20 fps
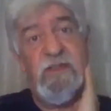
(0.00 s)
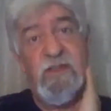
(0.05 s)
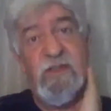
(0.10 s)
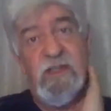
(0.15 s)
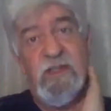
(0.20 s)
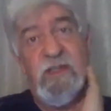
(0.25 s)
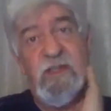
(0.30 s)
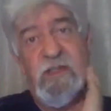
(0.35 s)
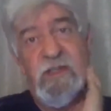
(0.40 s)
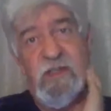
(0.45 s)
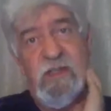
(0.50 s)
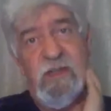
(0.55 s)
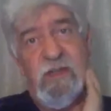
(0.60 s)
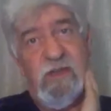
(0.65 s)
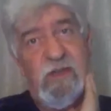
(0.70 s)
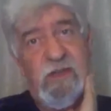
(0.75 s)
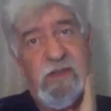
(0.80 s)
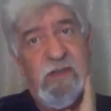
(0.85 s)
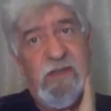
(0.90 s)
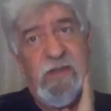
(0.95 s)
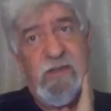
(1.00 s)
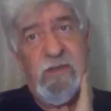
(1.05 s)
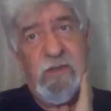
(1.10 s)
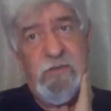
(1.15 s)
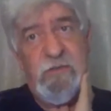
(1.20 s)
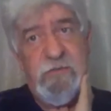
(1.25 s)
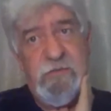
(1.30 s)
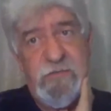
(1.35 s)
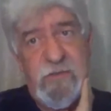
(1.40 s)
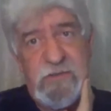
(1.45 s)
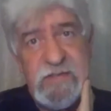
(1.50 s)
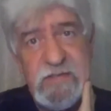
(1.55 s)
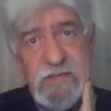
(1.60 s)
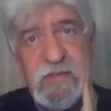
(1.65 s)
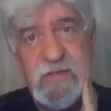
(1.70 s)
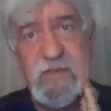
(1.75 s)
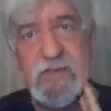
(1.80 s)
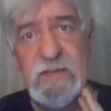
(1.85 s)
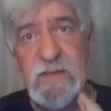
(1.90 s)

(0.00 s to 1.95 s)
he, he got a he got a fat scrick